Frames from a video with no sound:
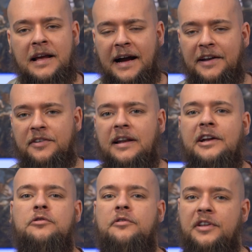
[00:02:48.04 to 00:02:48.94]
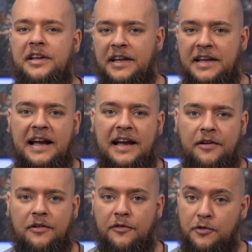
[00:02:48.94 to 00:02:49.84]
And lateral thinking
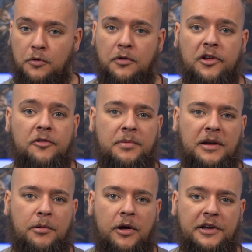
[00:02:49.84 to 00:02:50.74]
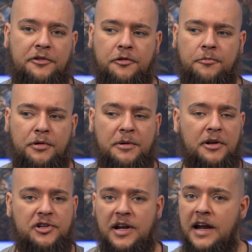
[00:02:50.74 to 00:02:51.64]
can, of course, be applied to pretty
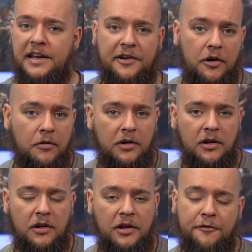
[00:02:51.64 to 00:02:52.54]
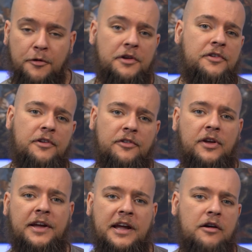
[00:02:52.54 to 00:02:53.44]
much any goal. For instance,
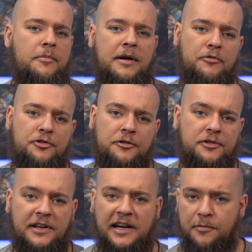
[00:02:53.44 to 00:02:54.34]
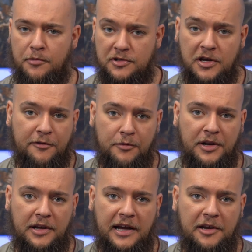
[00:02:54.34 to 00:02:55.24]
I care about reducing animal
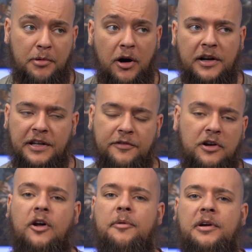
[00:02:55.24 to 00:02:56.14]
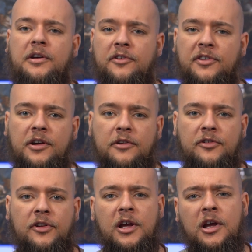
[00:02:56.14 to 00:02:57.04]
suffering, and partly for climate
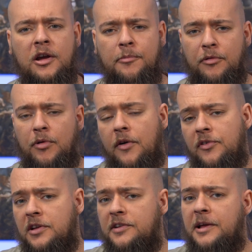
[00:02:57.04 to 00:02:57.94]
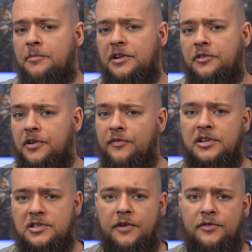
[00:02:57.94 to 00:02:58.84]
concerns, but rather than attempting to
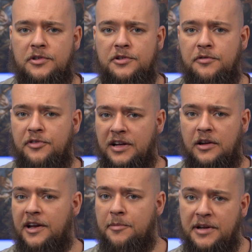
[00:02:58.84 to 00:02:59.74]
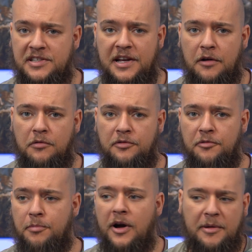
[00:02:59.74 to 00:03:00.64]
convince others to think like myself, to
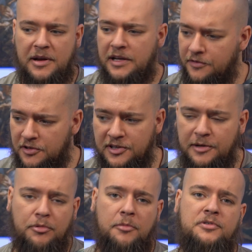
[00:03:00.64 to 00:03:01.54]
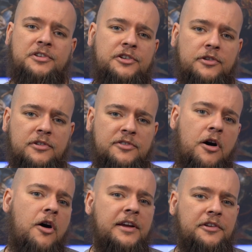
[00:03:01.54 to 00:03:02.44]
buy many of the same propositions
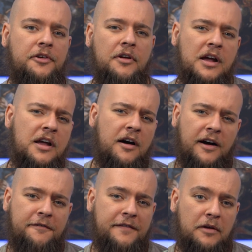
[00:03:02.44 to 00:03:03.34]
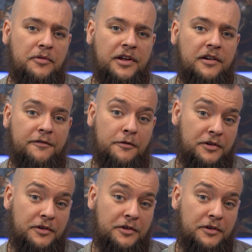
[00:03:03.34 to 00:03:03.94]
that I do, I've found it, for